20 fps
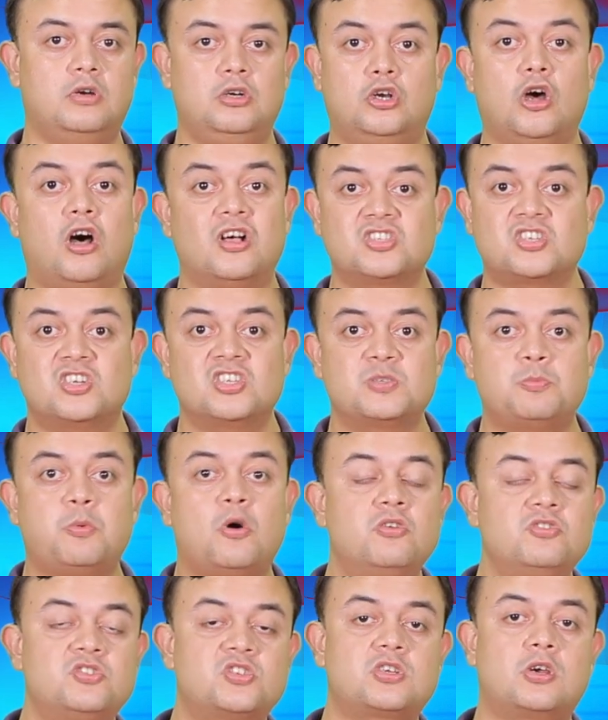dose
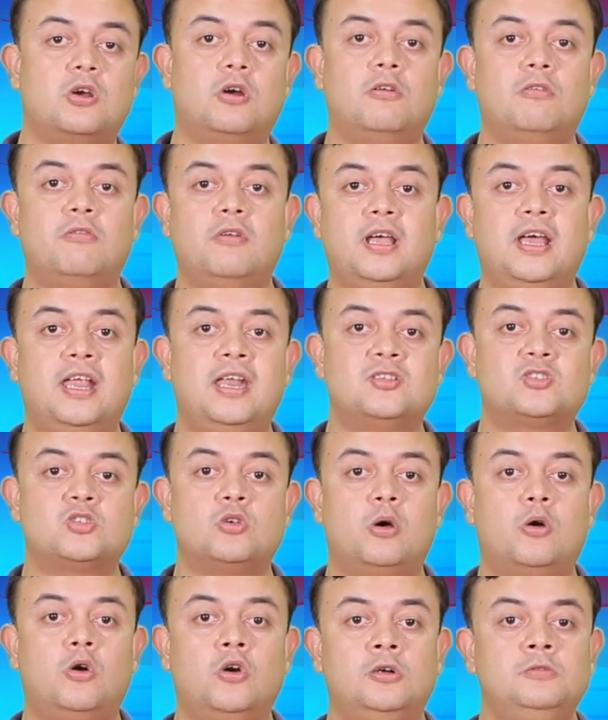response curve and so
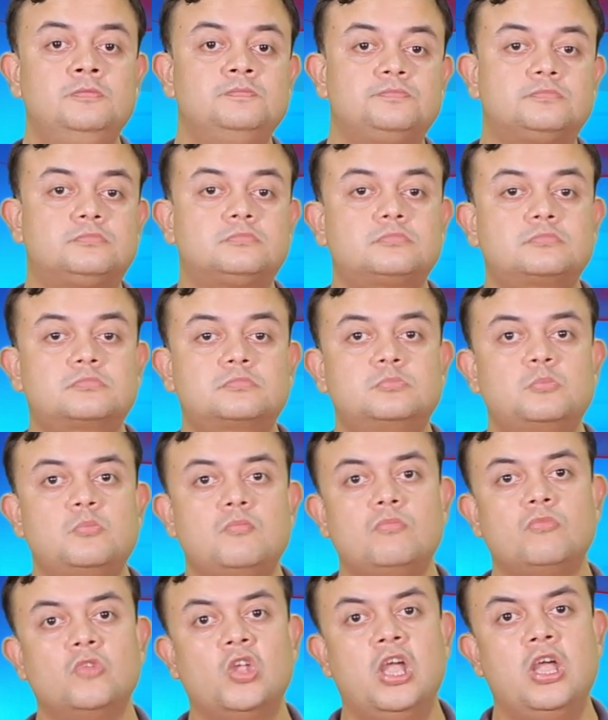on.
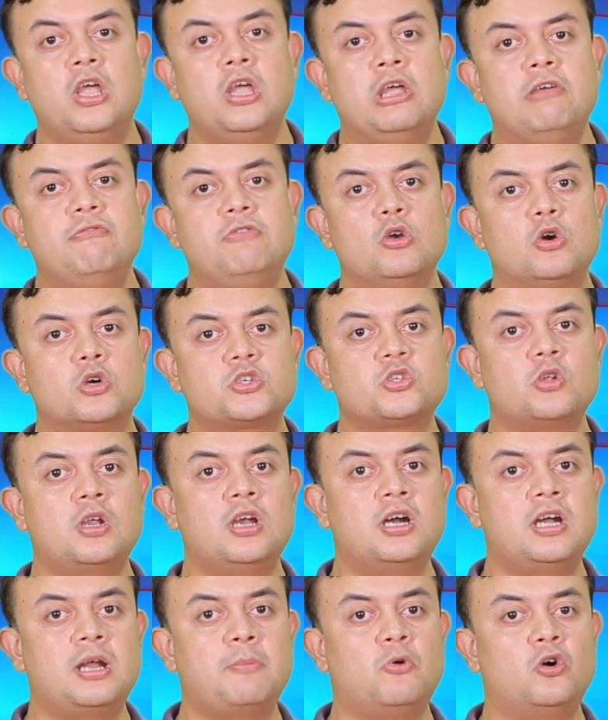We also
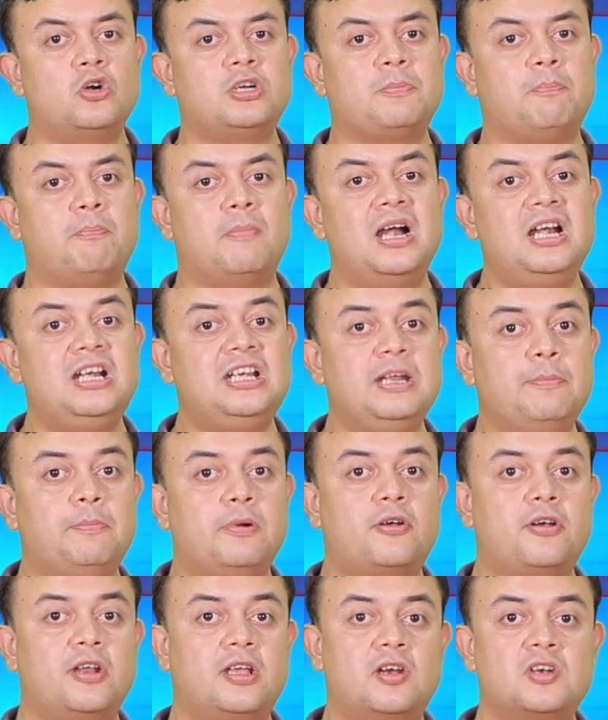learned about the
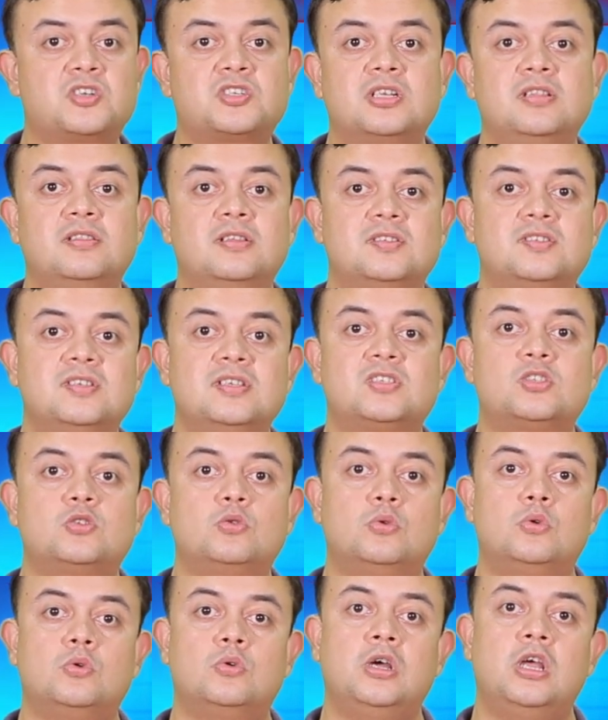multiple regression. This is
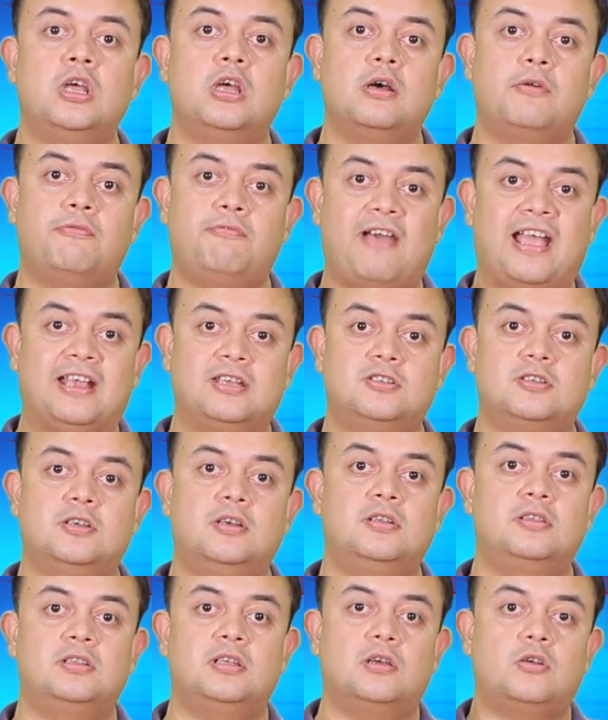to
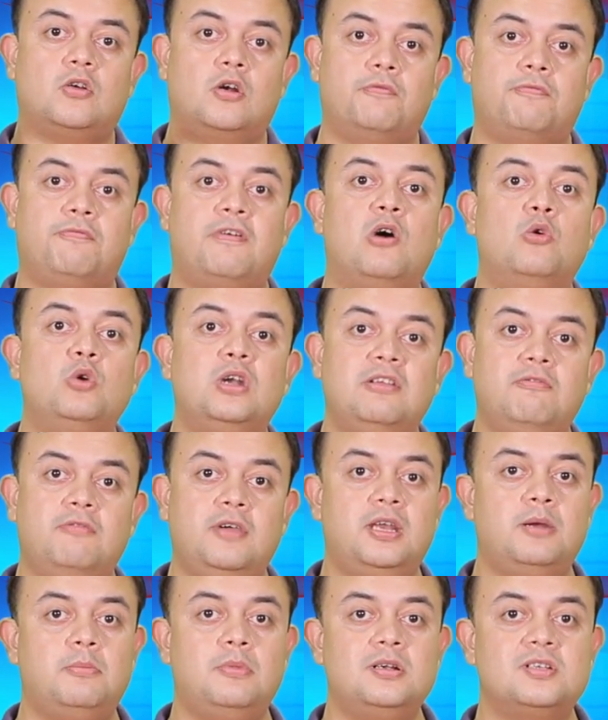factor the confounding
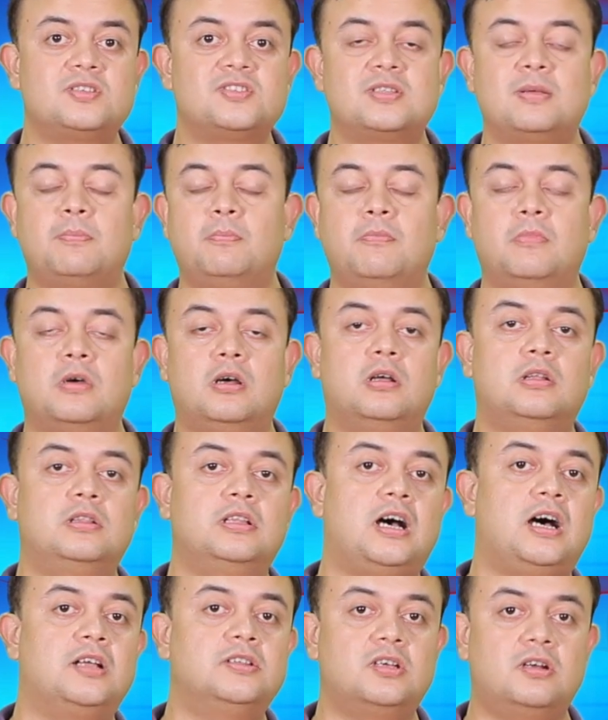variables, the
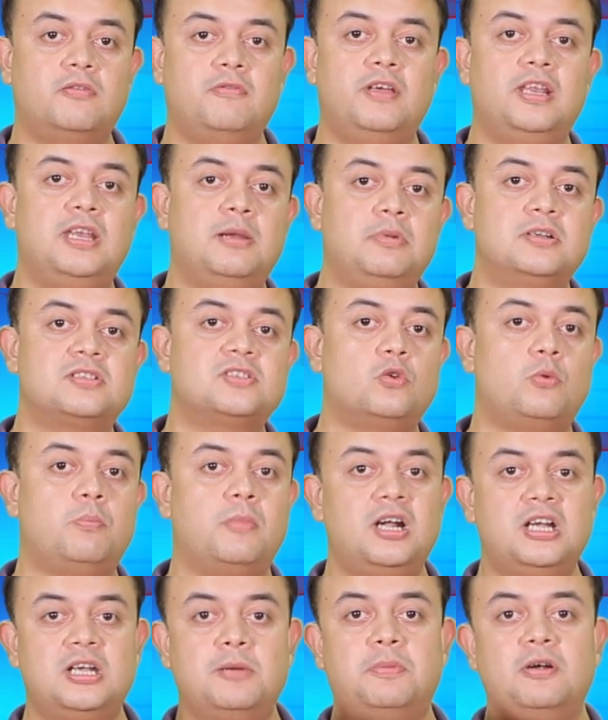other variables. So
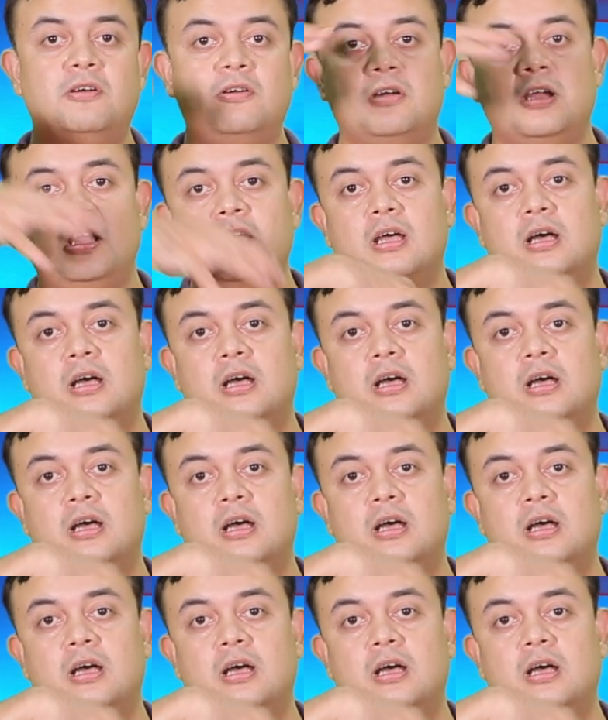multiple